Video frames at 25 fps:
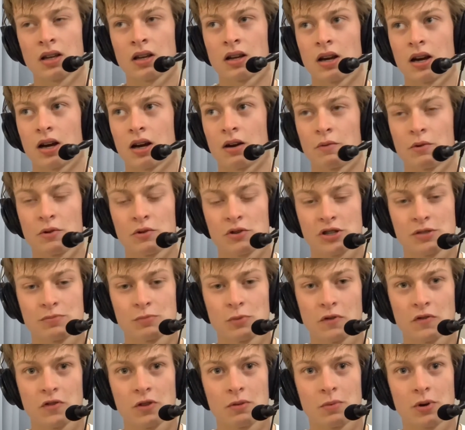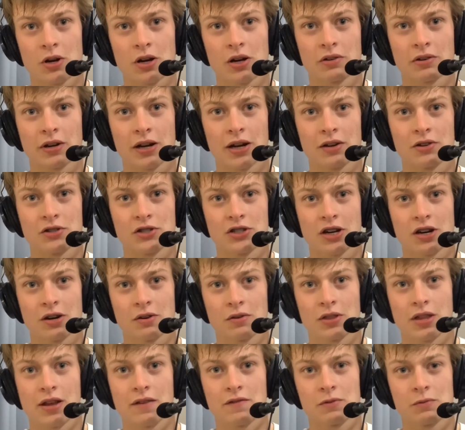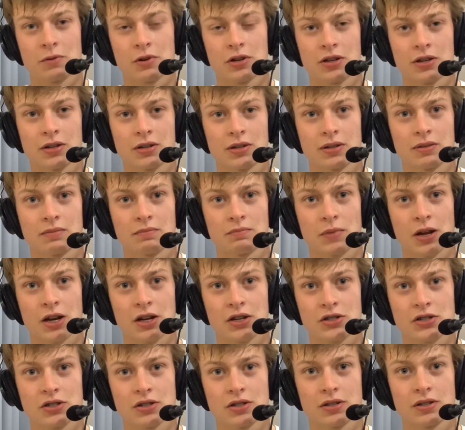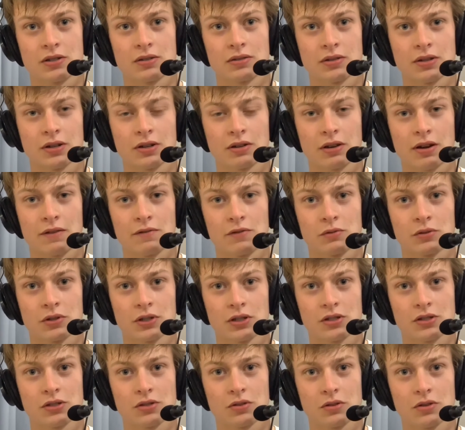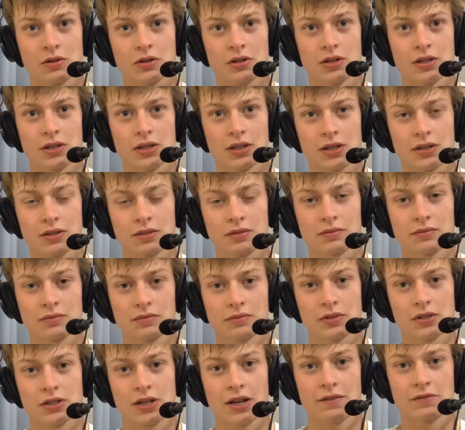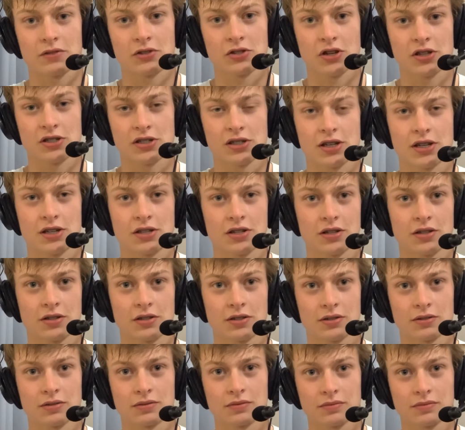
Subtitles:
We were just moving the ball around, sharing with everyone, and making sure everyone could score, and just having trust in each other.